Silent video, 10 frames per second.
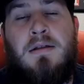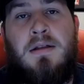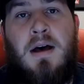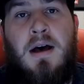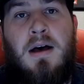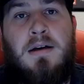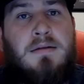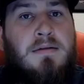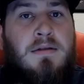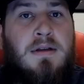
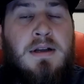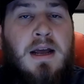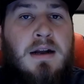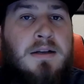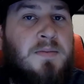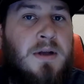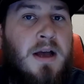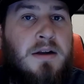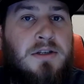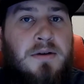the data has been
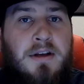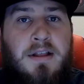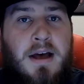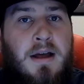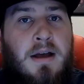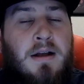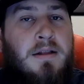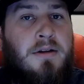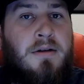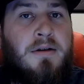kind of showing that
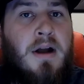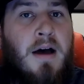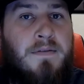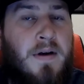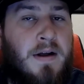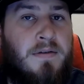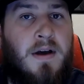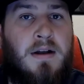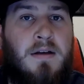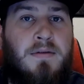they're not very
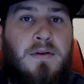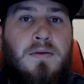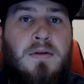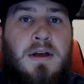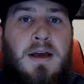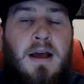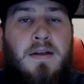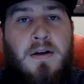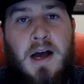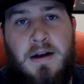effective in cooling and
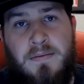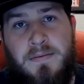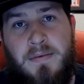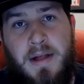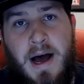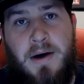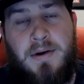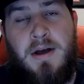they're kind of loud.